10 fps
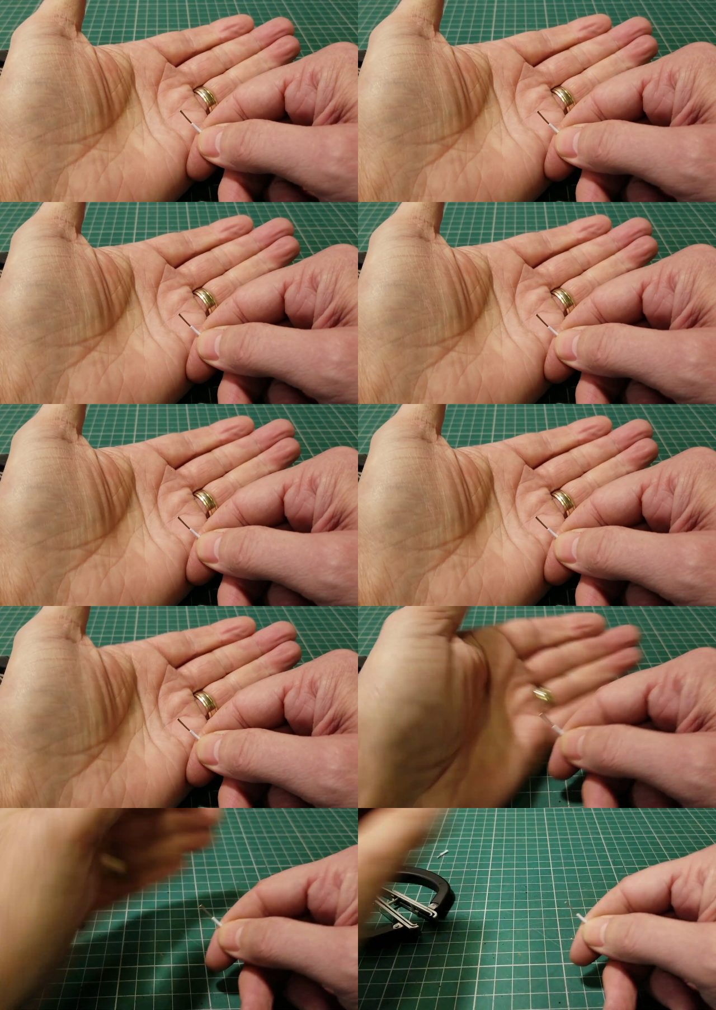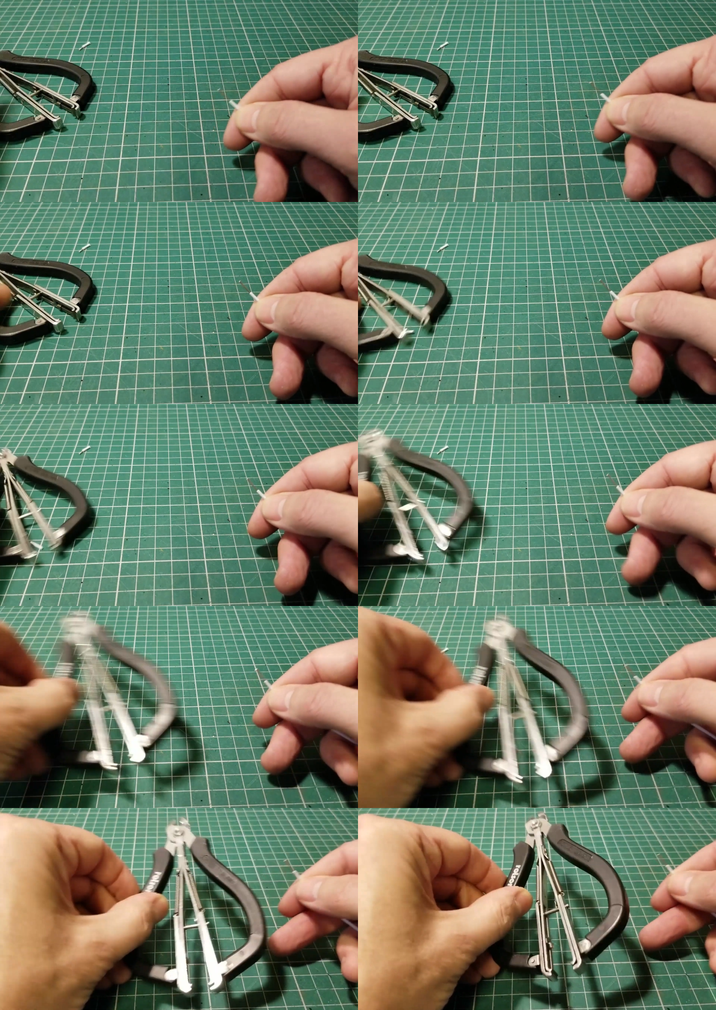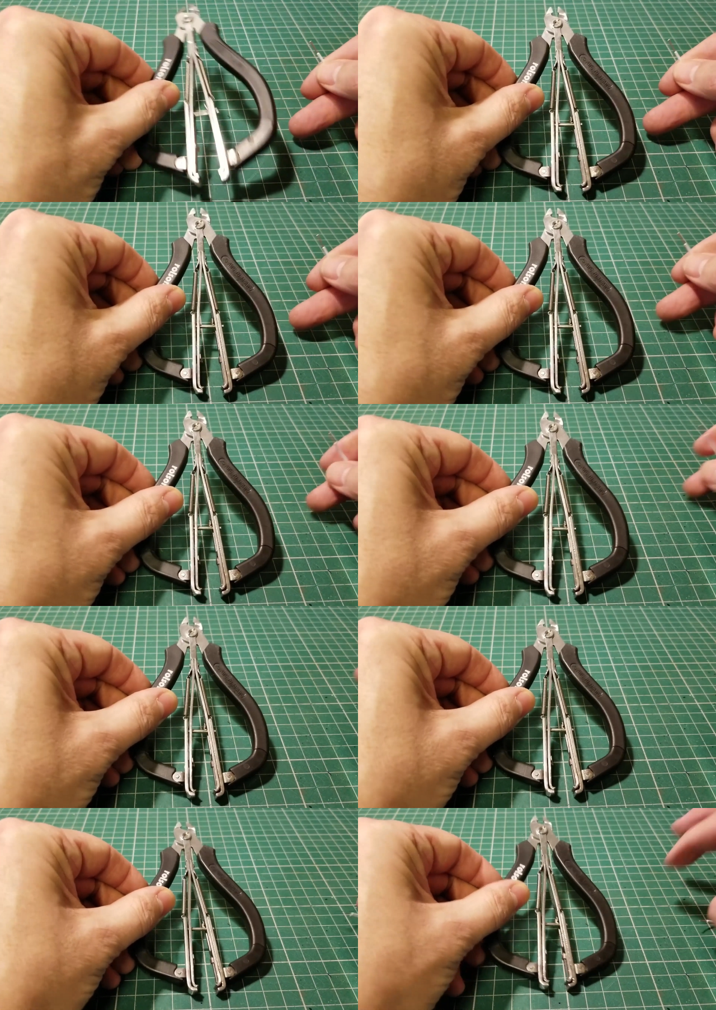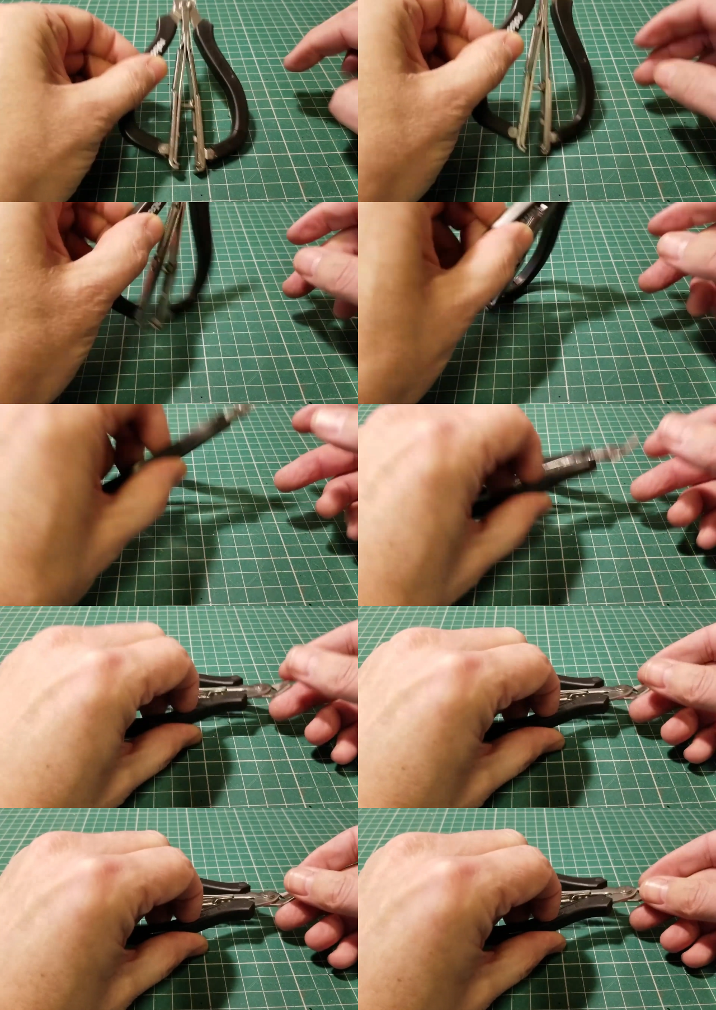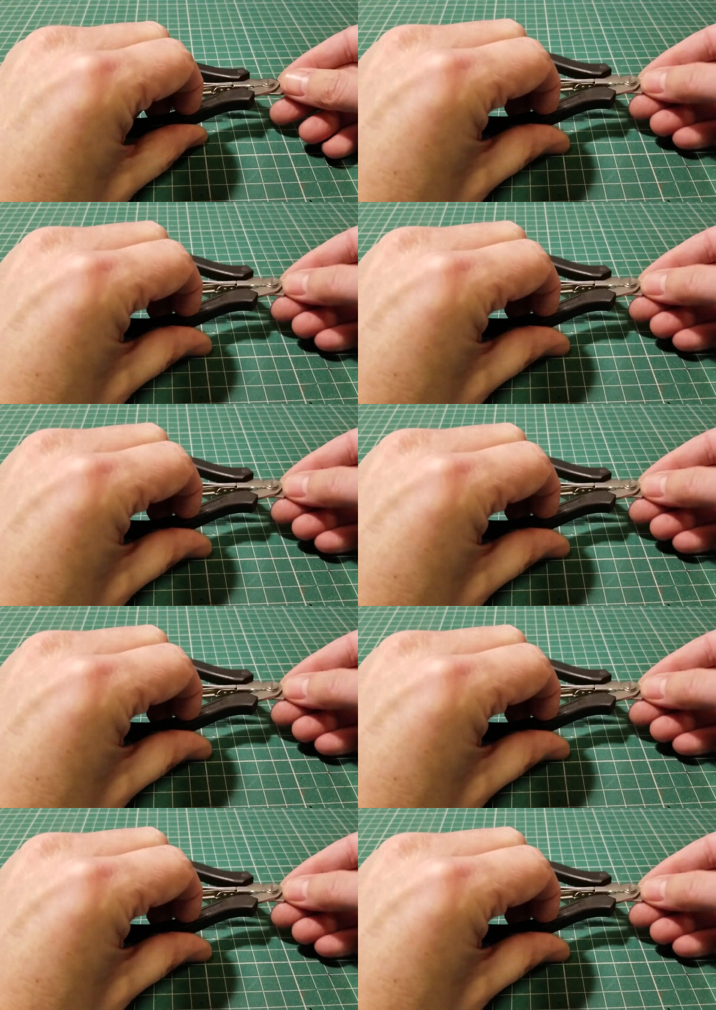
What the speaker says: [unreadable: no face in view]